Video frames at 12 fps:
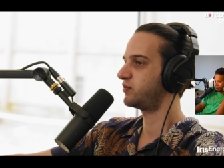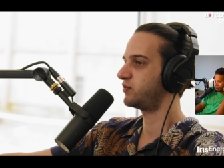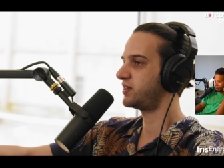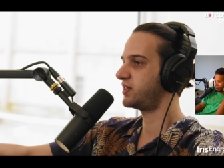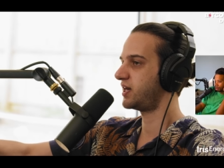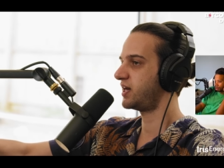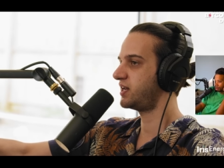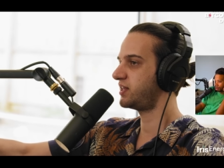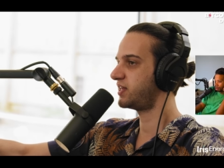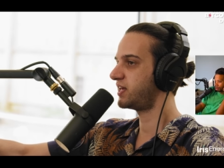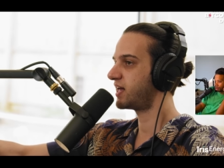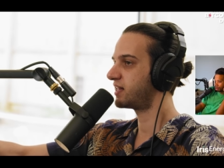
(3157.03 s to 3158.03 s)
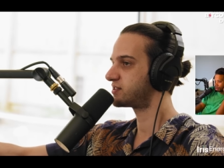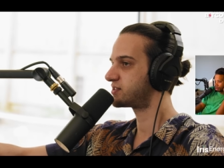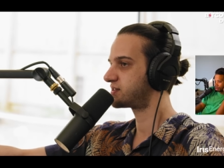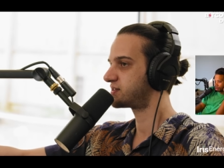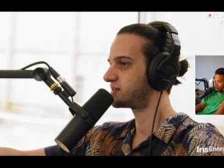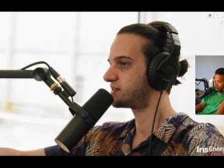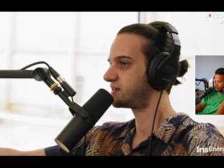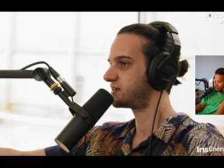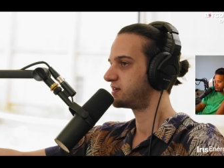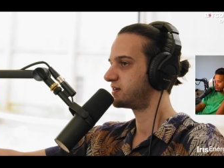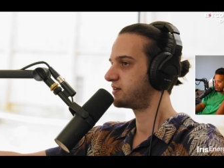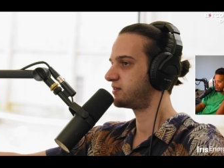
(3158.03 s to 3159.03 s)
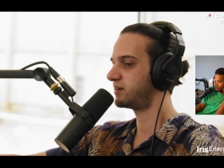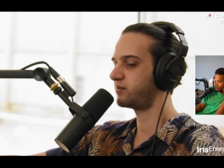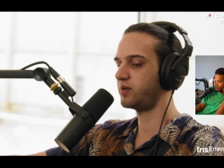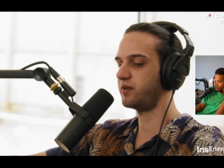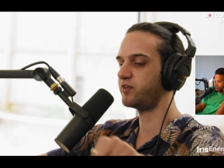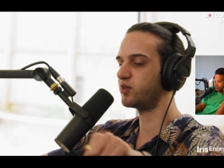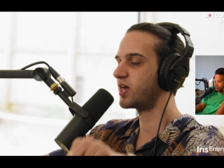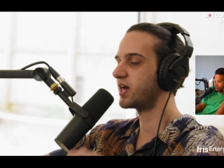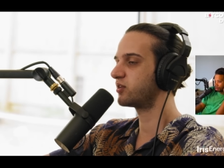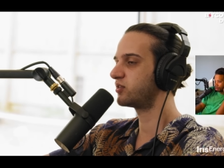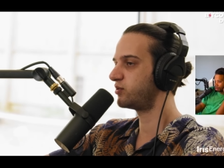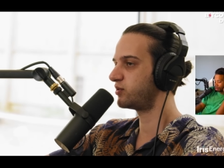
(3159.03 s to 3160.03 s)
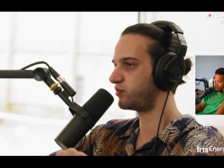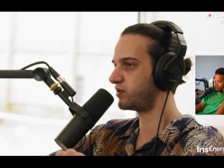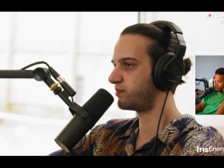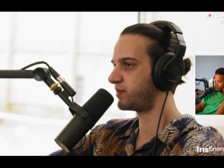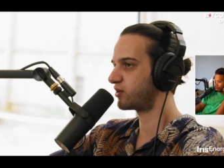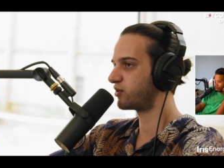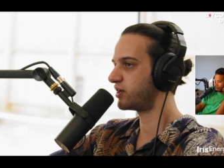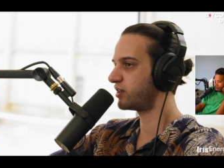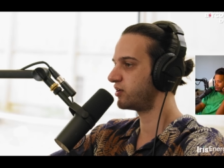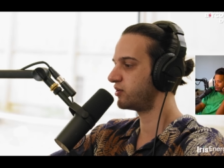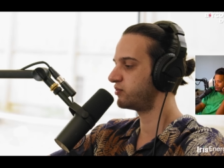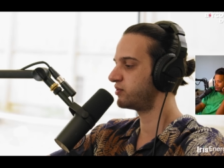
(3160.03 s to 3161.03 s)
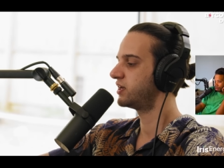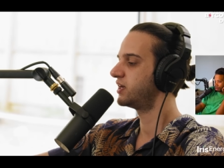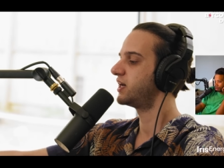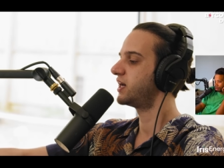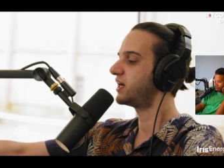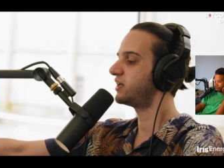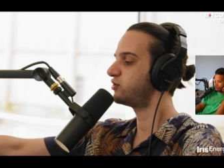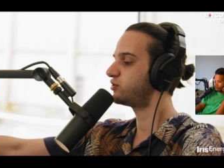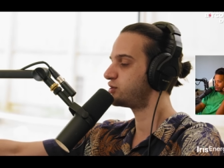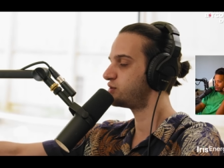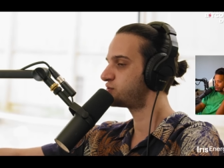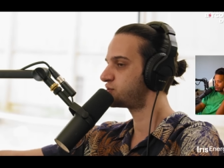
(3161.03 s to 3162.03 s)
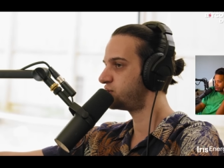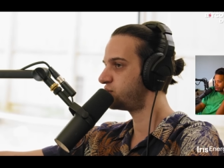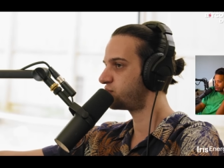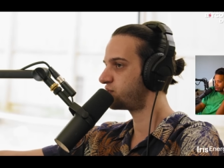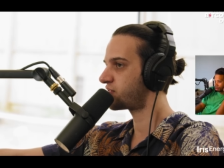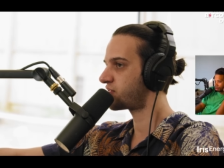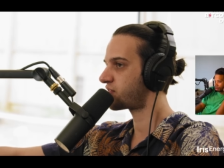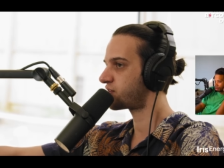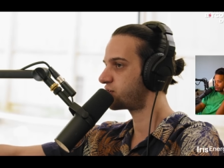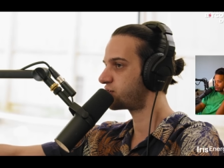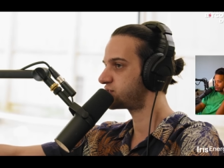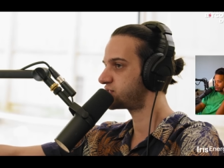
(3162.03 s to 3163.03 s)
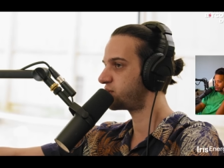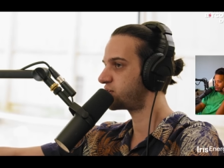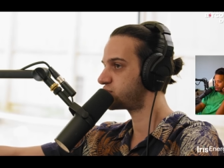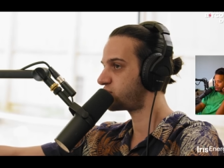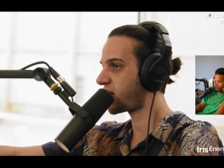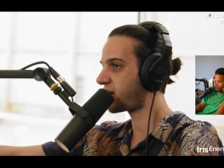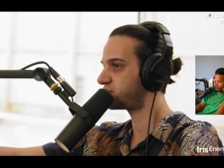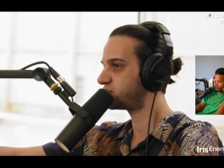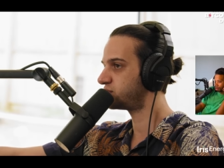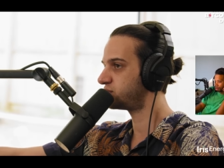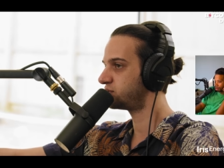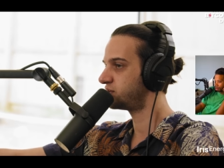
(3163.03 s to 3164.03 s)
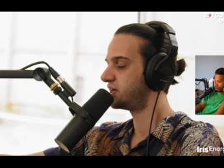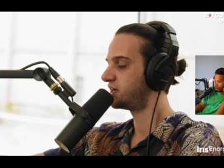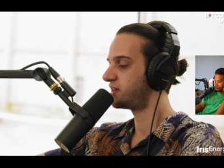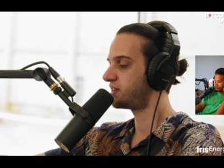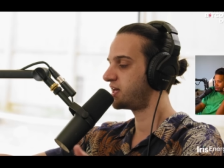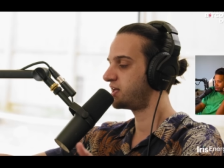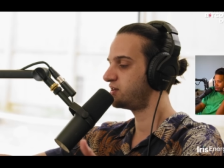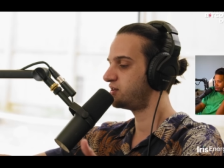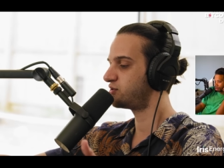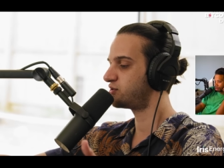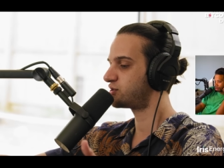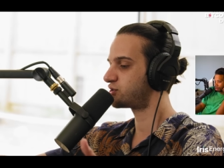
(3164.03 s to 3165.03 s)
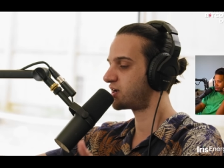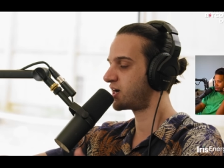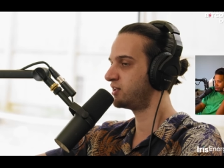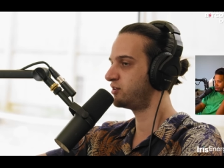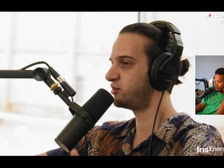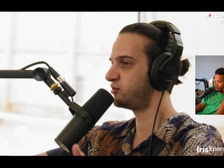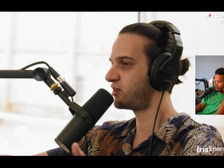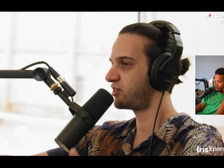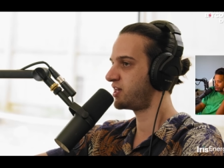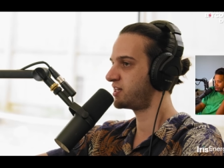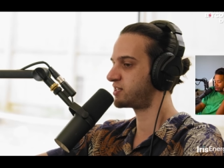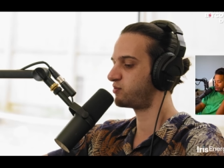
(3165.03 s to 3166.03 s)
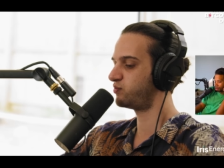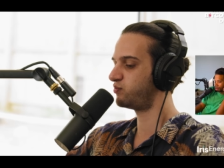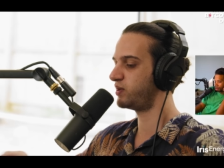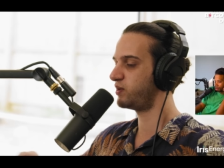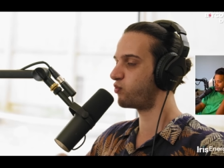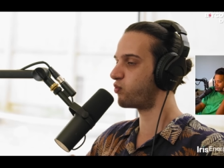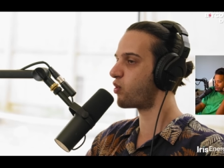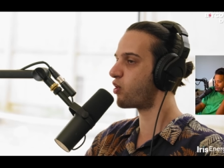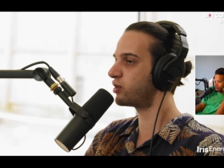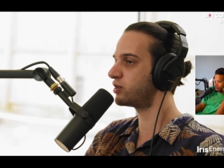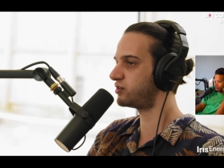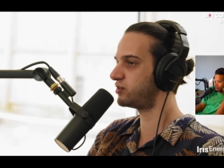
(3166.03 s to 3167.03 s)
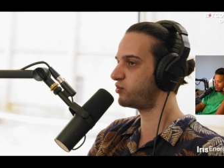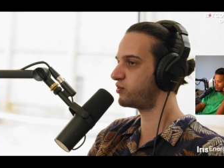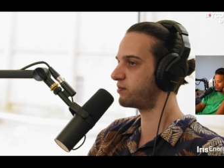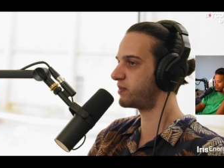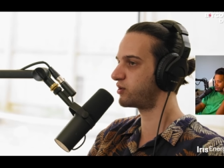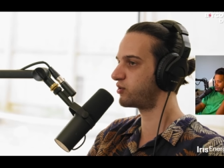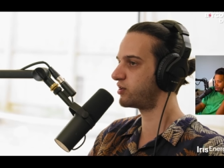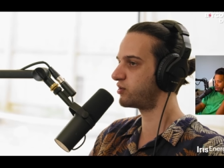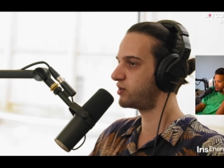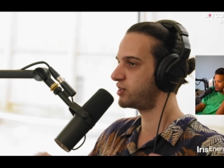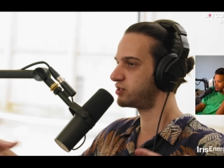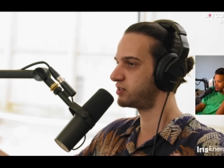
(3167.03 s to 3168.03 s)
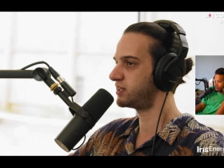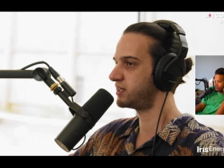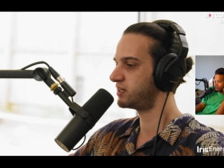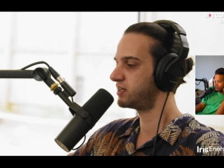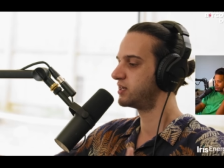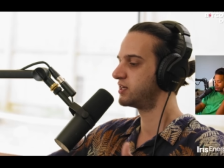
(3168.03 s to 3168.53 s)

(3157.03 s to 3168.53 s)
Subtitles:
with anything else, if you cannot do it with Bitcoin alone, and you choose to do it with another currency because you have to, then you're trying to do the things that we wanted to do with Bitcoin originally.